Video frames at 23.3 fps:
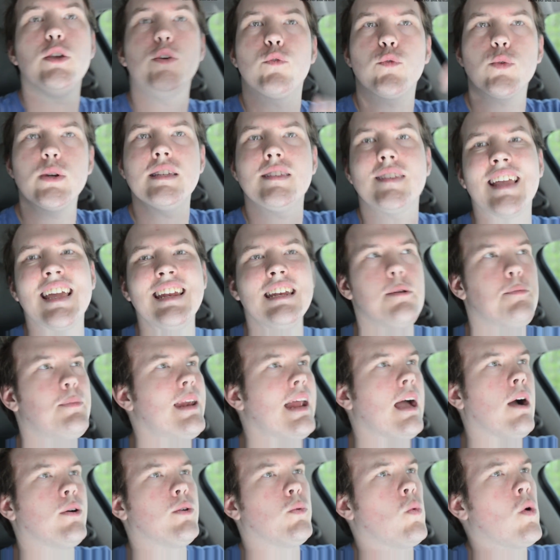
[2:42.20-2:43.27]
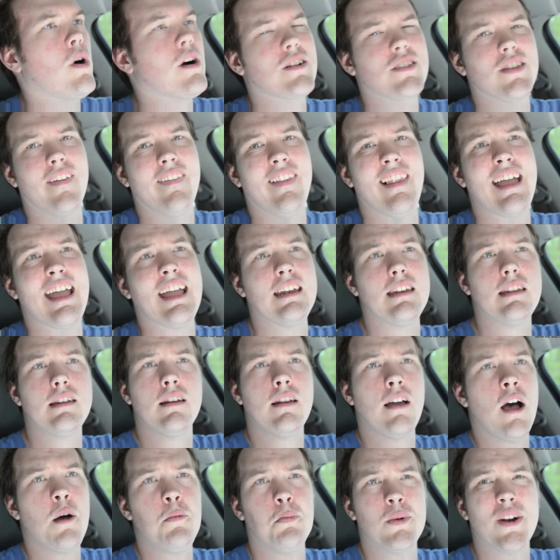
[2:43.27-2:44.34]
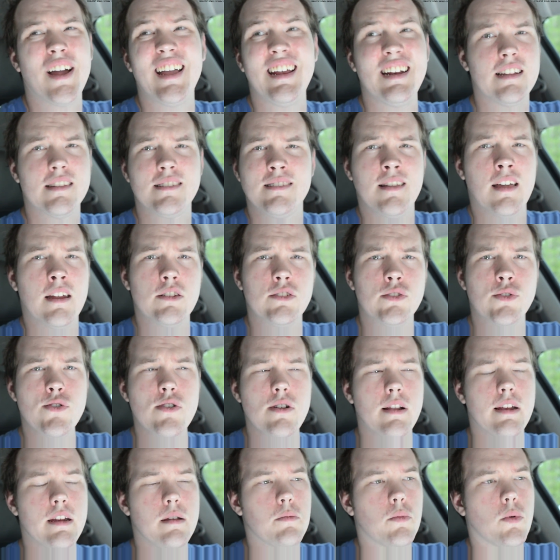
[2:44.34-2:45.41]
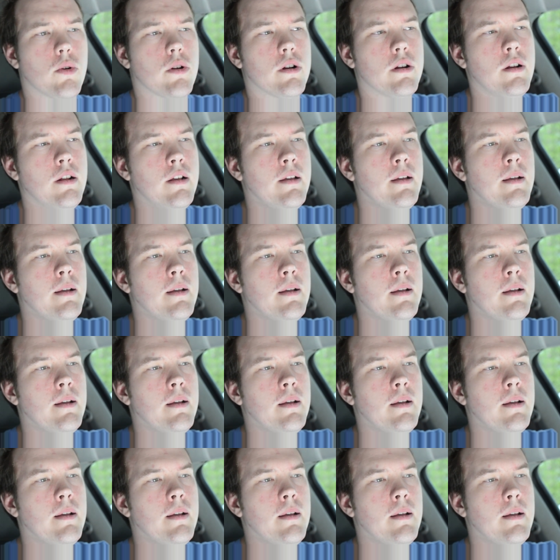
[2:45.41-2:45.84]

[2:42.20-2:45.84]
you've reskinned it, but now it walks on land and upright, and it's not a turtle anymore.